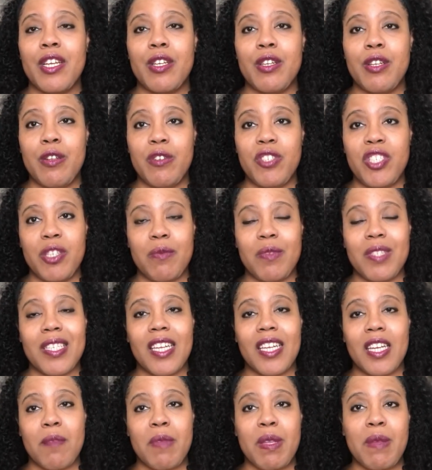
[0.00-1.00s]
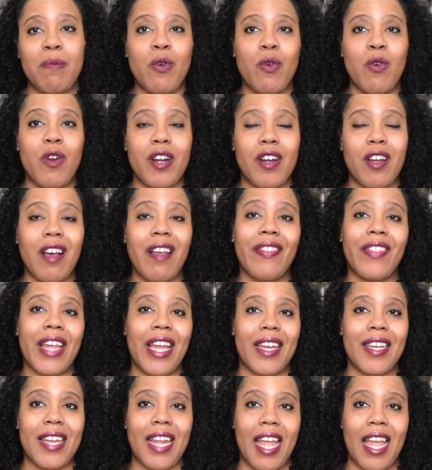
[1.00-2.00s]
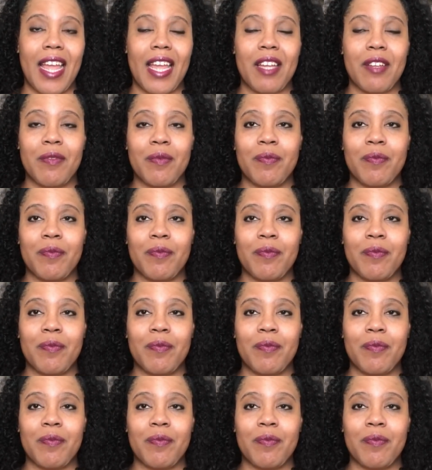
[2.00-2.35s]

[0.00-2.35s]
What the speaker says: knew she was going to be born on that day.